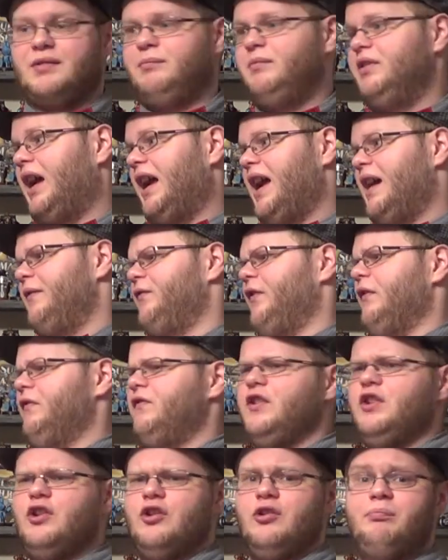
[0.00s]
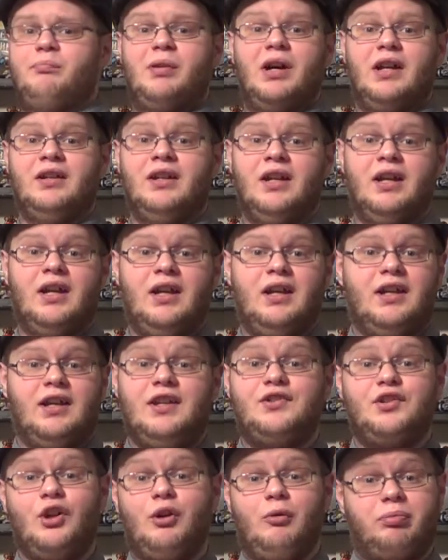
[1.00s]
I mean, I have a few, but
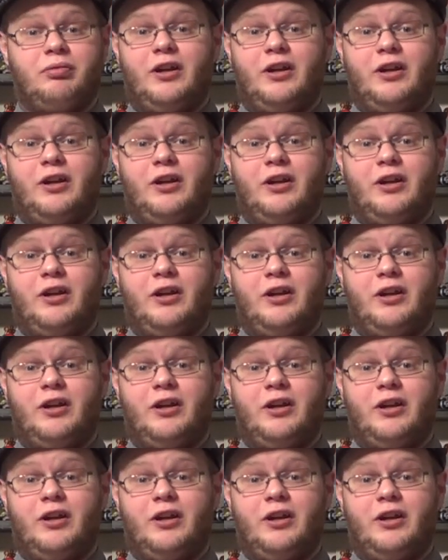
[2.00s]
it's still a